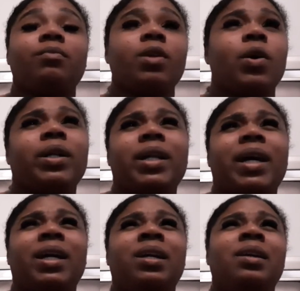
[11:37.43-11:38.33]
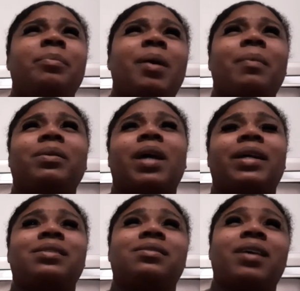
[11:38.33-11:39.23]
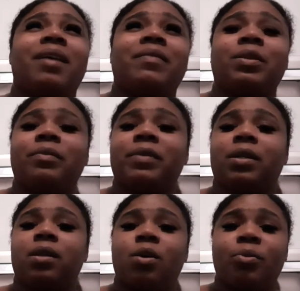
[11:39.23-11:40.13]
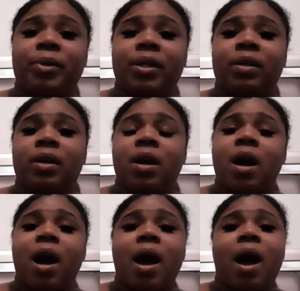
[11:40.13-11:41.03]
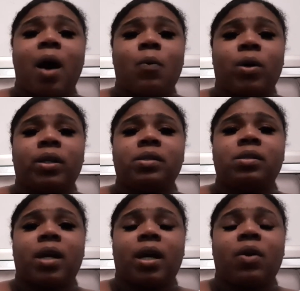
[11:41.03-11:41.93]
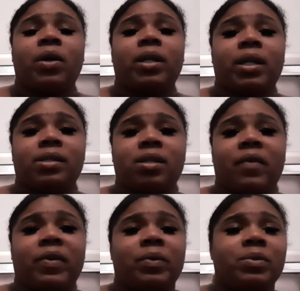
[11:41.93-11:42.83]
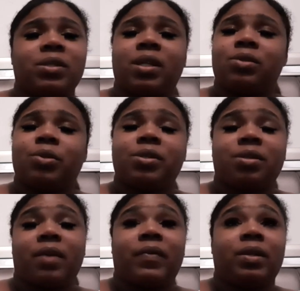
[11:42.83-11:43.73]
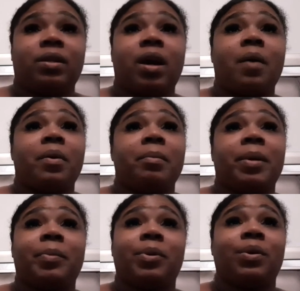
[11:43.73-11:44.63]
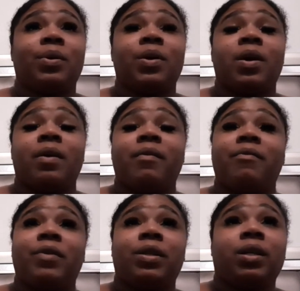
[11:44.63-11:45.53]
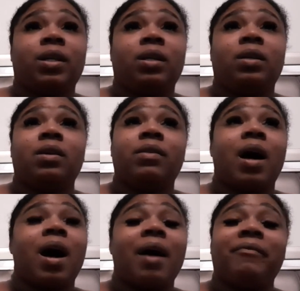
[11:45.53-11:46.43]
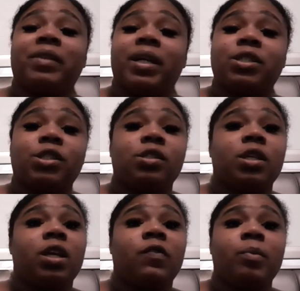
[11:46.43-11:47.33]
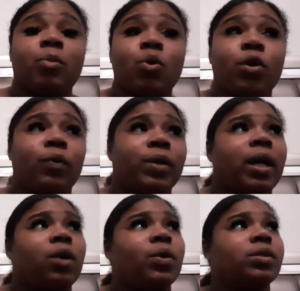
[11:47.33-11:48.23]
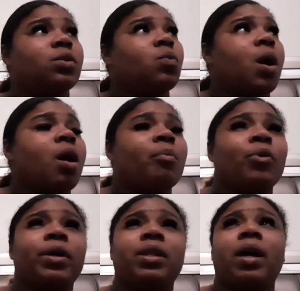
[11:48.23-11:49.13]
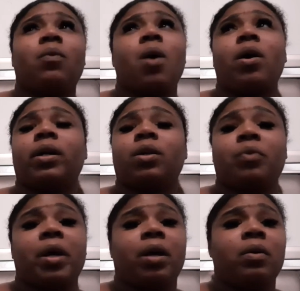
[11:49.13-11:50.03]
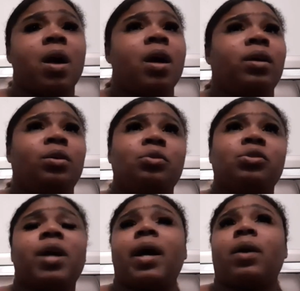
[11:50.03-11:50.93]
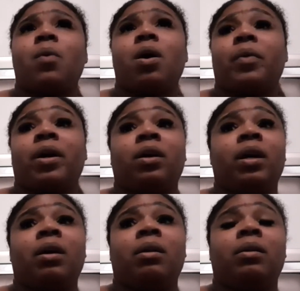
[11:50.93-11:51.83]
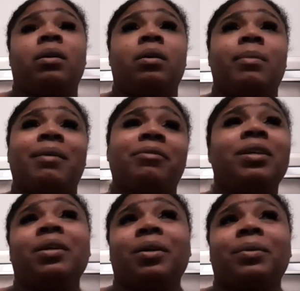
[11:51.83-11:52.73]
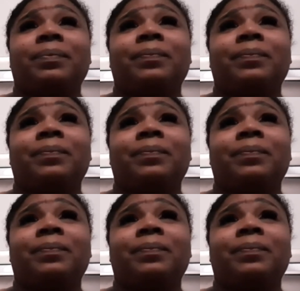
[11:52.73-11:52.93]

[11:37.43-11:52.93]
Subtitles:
on day probably like 7 of the Clomid, I want to say on day 7, it was 6 or 7, I remember feeling the hot flashes even more when I go into Walmart, like walking around. Usually I can walk around and my feet hurt,